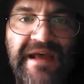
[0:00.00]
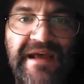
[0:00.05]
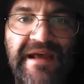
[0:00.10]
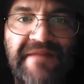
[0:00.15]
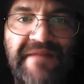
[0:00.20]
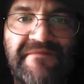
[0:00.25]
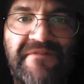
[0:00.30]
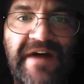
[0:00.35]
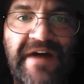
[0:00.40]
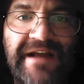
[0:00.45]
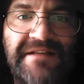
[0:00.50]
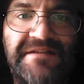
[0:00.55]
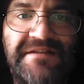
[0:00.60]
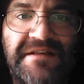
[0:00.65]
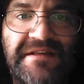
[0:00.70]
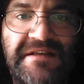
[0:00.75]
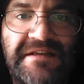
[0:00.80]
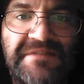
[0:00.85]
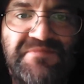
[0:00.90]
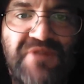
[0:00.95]
they invite to
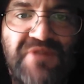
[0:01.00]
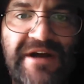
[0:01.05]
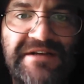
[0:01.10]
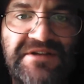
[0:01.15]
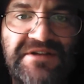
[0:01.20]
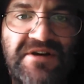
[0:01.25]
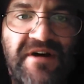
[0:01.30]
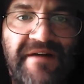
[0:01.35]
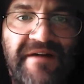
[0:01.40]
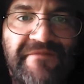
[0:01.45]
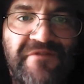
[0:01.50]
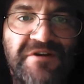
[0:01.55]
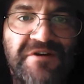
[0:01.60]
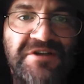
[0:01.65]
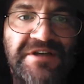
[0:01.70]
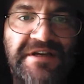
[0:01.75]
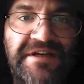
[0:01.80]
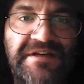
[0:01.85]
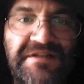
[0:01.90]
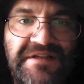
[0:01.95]
these press
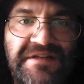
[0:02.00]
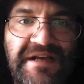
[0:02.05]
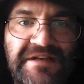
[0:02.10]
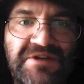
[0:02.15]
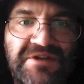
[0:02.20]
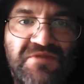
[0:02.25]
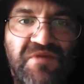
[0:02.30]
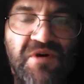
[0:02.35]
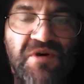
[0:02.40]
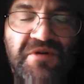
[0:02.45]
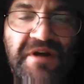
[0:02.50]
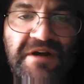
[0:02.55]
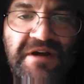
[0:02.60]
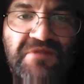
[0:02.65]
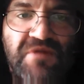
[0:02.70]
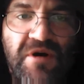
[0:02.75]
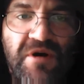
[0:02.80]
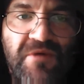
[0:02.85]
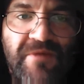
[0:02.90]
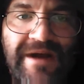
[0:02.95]
conferences as quote
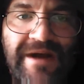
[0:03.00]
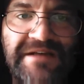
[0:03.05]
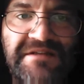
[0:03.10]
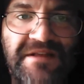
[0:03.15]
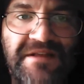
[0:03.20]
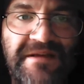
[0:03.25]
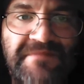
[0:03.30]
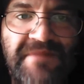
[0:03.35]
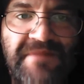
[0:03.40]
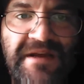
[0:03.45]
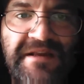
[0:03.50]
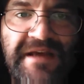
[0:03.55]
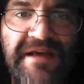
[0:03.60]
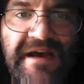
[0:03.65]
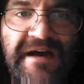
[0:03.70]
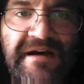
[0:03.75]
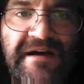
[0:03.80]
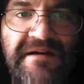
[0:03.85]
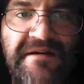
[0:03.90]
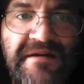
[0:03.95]
unquote wrestling
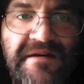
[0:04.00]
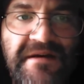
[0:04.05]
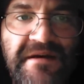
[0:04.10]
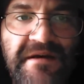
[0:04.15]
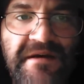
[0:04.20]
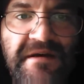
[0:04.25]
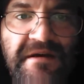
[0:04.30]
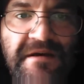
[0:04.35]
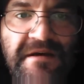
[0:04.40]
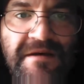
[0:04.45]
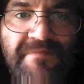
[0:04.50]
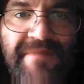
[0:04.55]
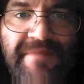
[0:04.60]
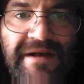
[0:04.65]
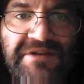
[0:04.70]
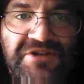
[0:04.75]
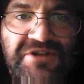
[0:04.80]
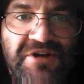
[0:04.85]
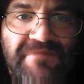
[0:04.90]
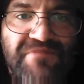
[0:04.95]
media.
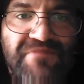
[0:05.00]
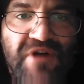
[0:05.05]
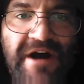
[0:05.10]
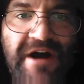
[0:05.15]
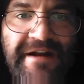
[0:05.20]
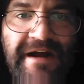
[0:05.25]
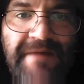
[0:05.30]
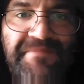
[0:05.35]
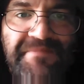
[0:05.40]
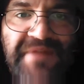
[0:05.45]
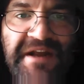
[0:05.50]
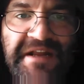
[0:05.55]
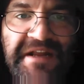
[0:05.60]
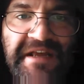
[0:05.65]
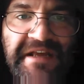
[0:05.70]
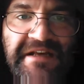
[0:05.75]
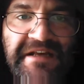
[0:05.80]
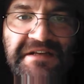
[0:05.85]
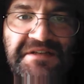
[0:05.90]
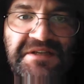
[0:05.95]
Meltzer brought up that
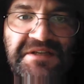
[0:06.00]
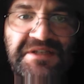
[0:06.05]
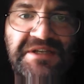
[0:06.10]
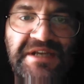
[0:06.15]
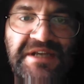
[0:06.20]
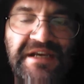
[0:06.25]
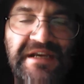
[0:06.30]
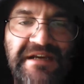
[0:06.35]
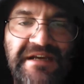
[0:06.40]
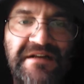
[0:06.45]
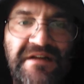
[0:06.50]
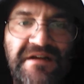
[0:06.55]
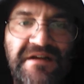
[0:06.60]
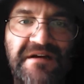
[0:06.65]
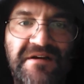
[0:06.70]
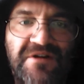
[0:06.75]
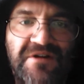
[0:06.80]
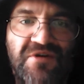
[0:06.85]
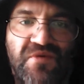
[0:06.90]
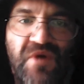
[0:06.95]
he has seen
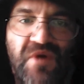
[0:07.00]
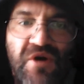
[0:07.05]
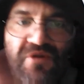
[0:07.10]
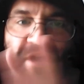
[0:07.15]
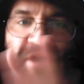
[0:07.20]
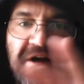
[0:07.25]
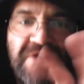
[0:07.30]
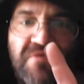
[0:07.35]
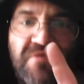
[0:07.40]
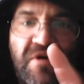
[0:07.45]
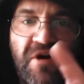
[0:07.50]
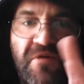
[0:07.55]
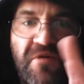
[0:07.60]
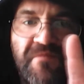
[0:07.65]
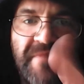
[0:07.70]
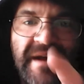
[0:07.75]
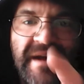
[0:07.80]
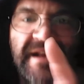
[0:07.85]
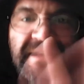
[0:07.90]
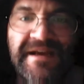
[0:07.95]
quote unquote
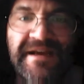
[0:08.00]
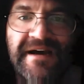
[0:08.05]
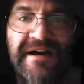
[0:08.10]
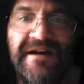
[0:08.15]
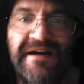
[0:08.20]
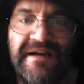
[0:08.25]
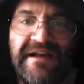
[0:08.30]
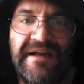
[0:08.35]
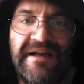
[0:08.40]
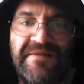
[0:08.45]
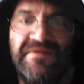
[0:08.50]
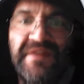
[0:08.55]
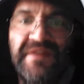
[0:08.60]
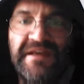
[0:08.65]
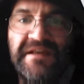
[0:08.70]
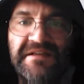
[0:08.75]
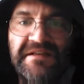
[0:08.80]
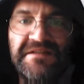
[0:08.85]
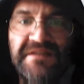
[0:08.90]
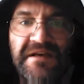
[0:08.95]
media in
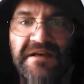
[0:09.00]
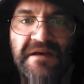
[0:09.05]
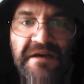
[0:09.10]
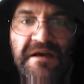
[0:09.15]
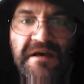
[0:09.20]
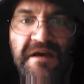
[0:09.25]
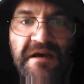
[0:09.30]
these